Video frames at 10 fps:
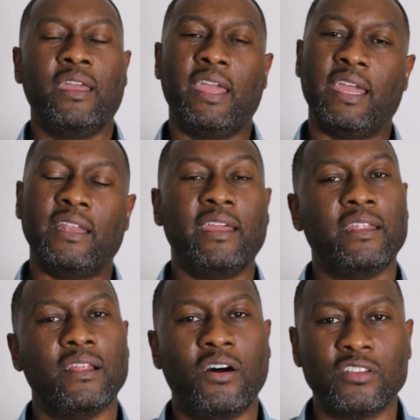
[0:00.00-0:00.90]
And
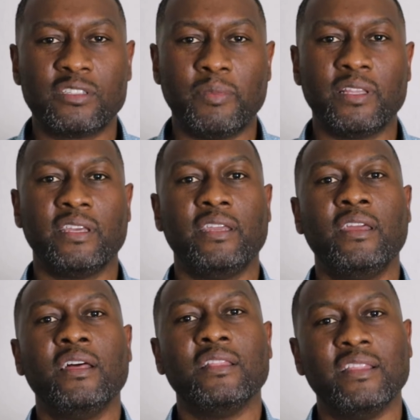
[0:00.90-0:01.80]
it
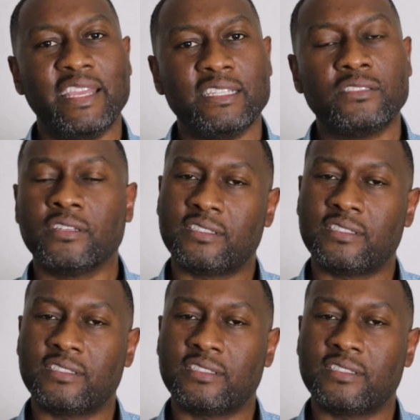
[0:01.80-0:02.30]
ultimately leads to